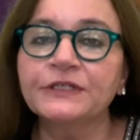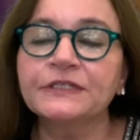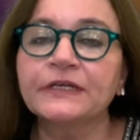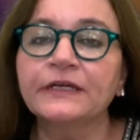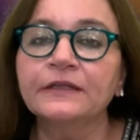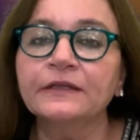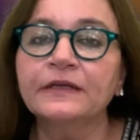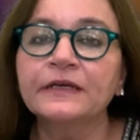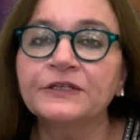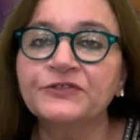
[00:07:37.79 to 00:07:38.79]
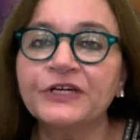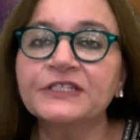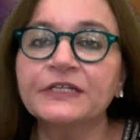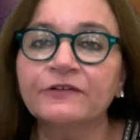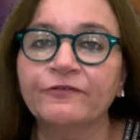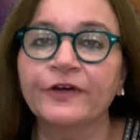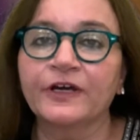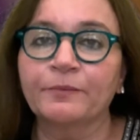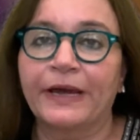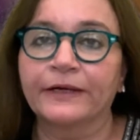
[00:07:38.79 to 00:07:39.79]
in just and fair
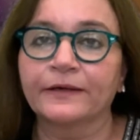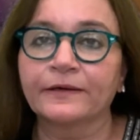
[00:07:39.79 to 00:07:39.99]
manner.